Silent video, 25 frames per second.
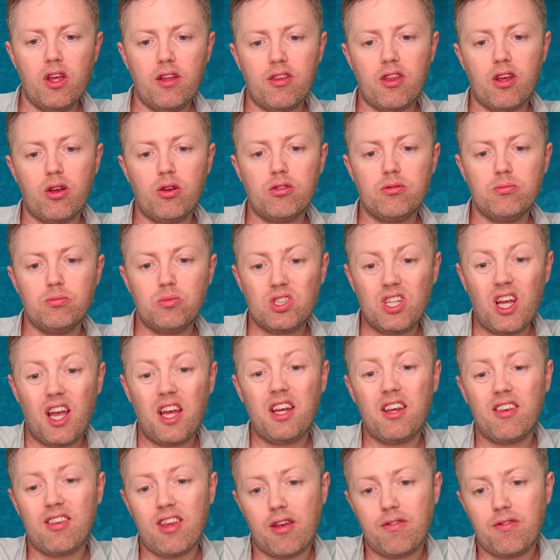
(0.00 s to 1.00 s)
So
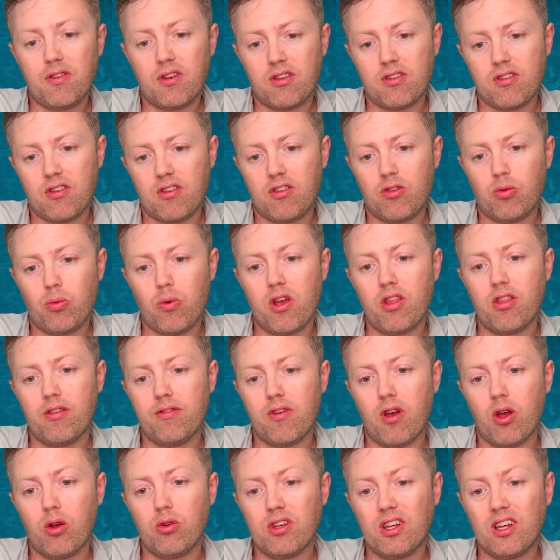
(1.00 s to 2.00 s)
Chinese efforts to sway the
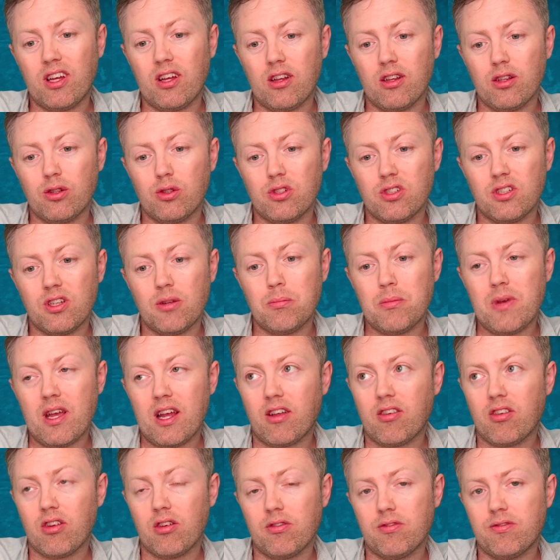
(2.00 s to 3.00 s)
vote included a
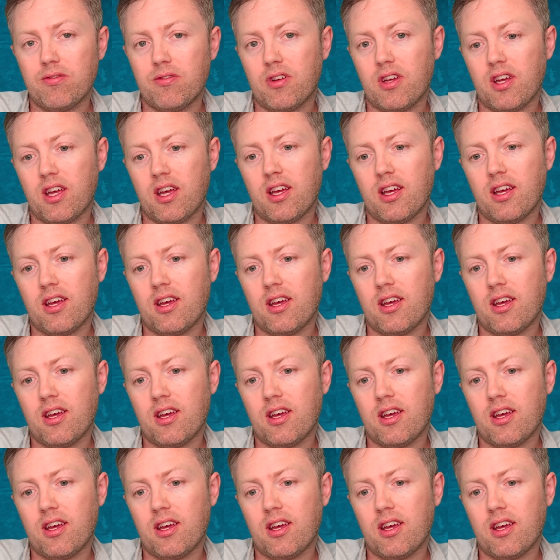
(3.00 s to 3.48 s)
mix of uh,